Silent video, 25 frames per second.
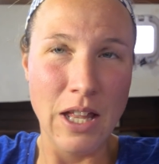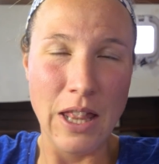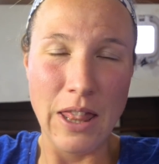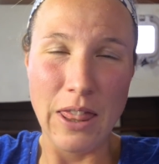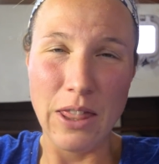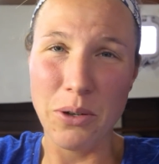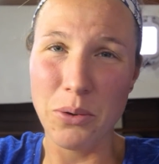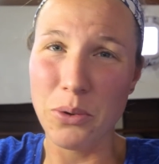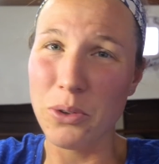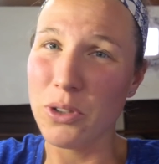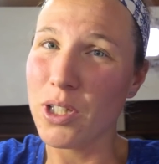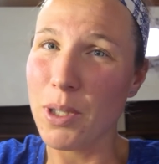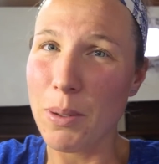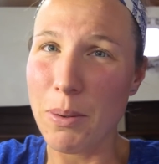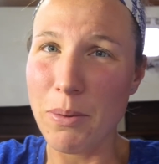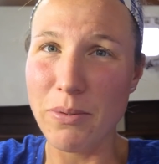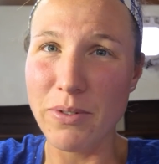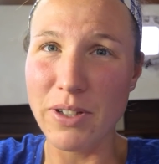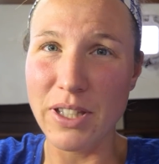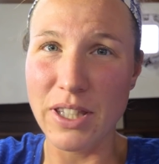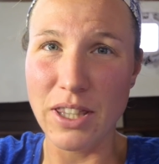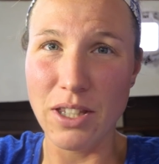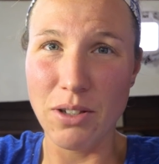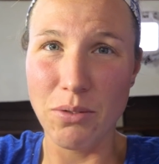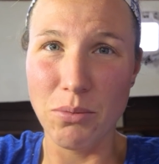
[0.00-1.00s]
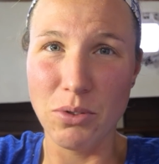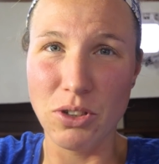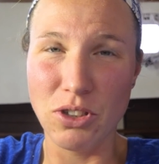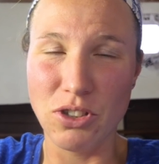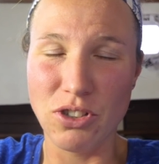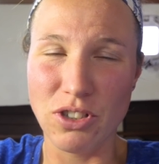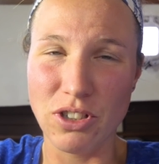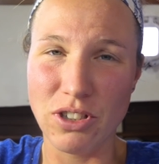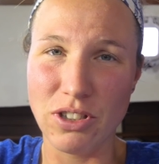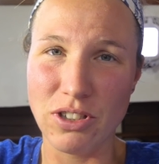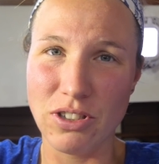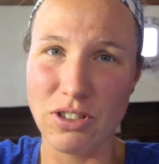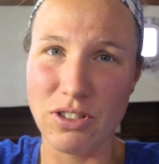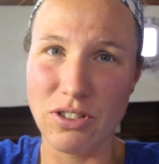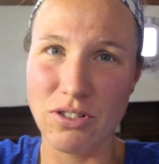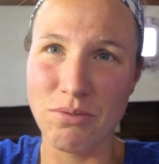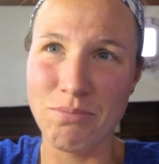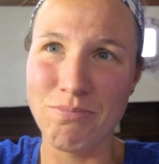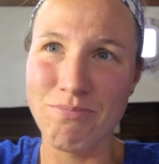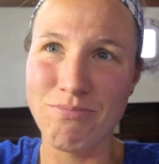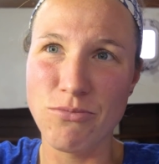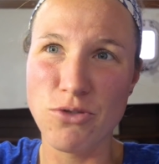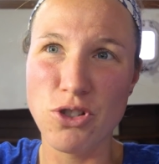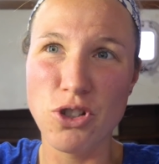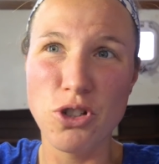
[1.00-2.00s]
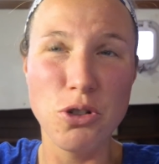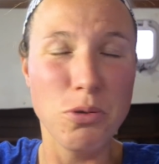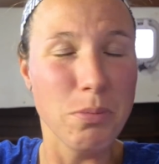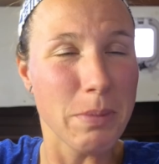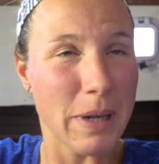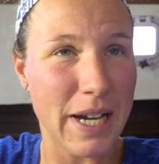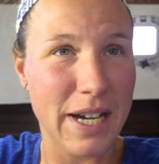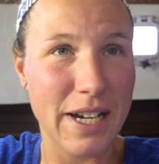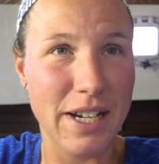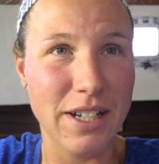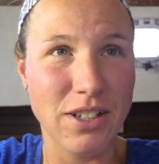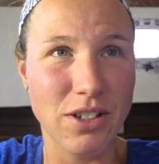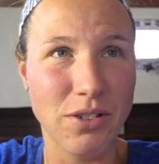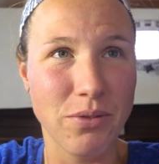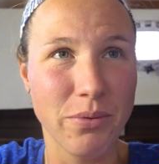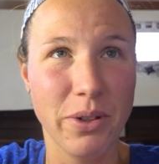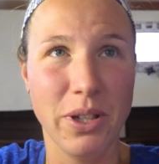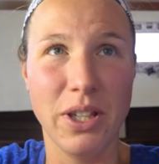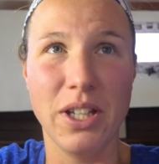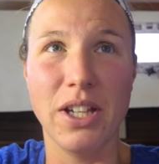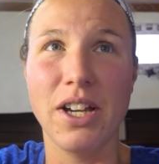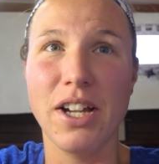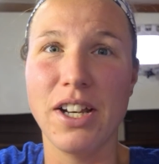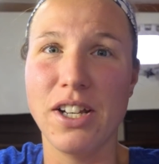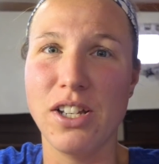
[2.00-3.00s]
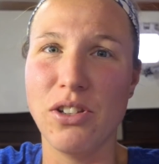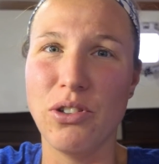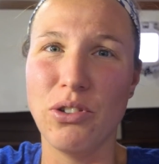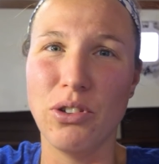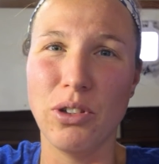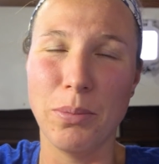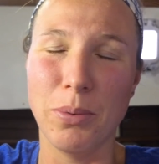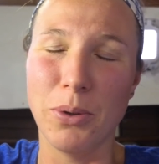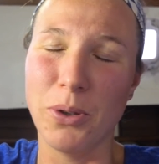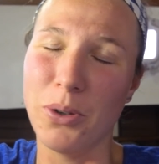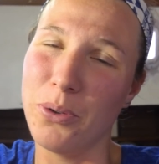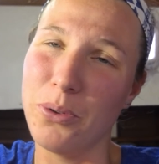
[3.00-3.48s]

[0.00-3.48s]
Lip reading: There was some of it that was just too bad and really unusable.